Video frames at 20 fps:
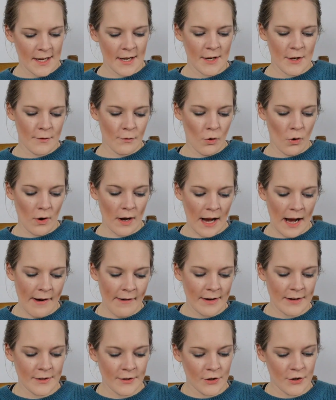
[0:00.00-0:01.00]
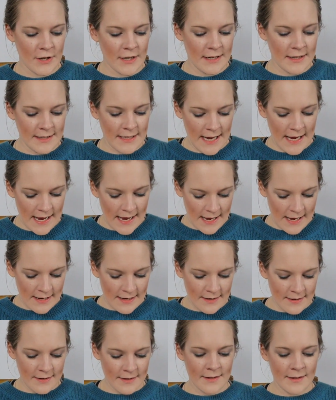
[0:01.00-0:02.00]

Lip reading: You've got character sheets here.